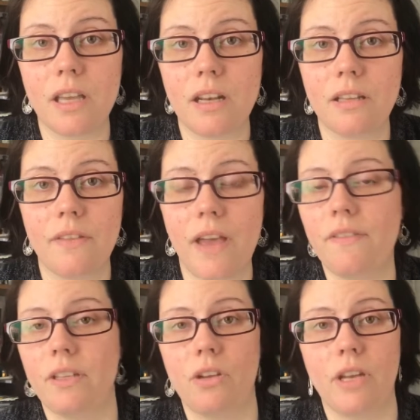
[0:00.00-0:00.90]
and I love
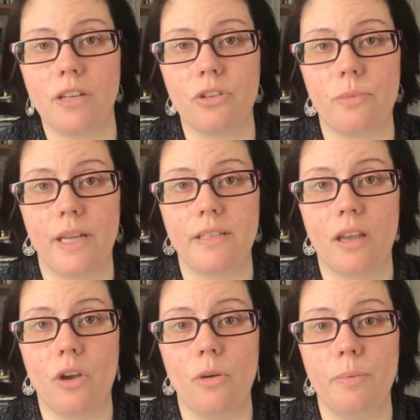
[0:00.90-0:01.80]
having an all-natural way to
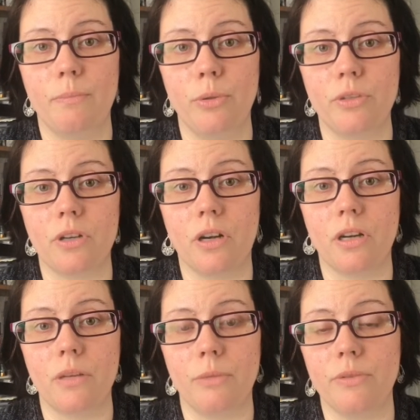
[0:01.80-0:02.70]
help boost
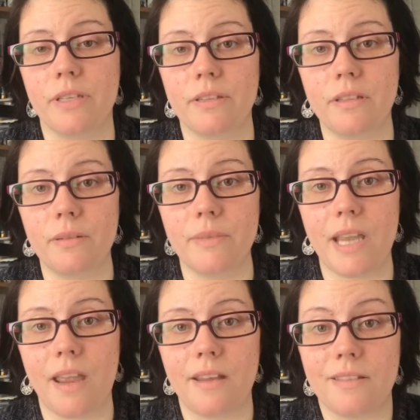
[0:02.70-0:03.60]
our immune systems
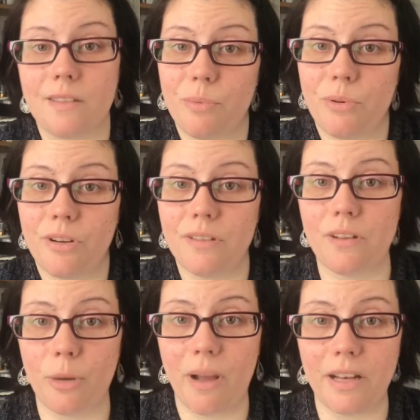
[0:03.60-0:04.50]
and support
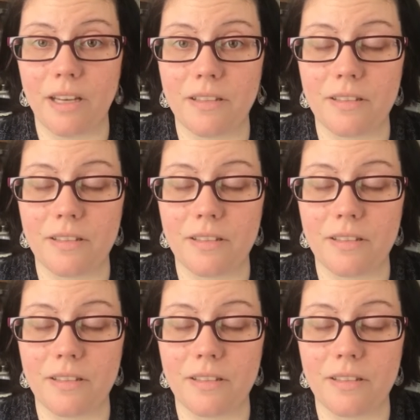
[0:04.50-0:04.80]
our bodies.